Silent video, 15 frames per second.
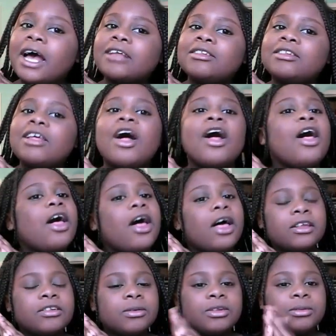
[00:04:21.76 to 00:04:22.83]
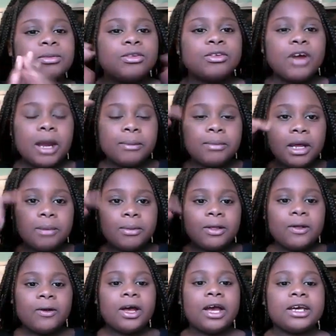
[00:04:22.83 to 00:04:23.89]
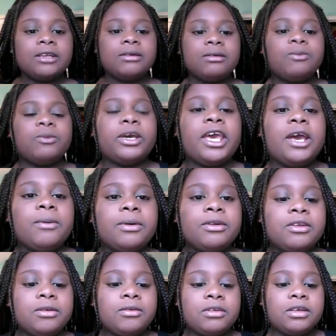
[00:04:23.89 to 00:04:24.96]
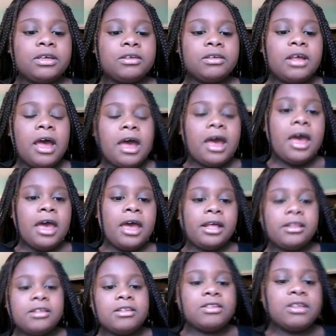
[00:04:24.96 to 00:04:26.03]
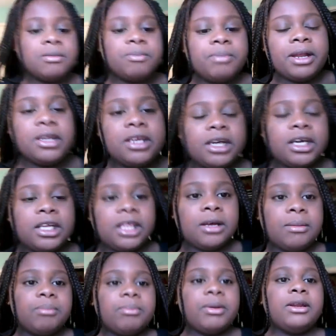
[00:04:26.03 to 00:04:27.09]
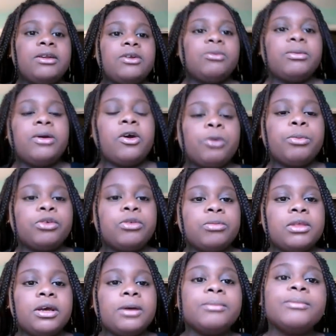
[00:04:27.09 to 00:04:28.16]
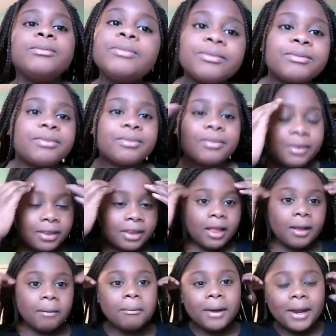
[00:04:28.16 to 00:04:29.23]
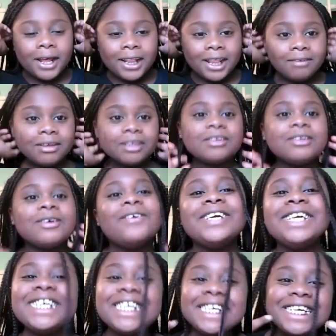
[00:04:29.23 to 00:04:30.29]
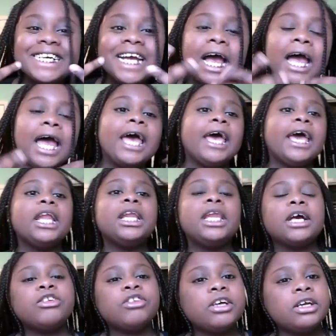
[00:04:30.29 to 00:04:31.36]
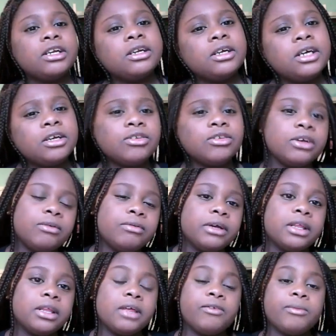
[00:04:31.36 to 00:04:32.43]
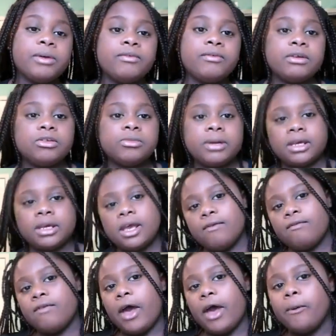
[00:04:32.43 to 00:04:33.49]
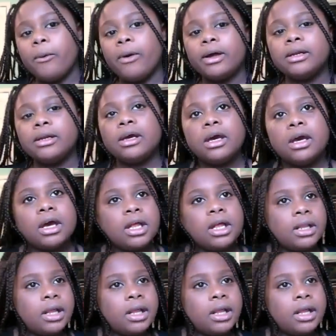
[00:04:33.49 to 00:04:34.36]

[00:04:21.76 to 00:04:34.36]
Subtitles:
Yes. So subscribe down below. I can't wait to use this. And since they're bendy, I can bend it on my arm or something. But I love it. So yee! And next thing I need to get is a ring light for my videos, but I can't find one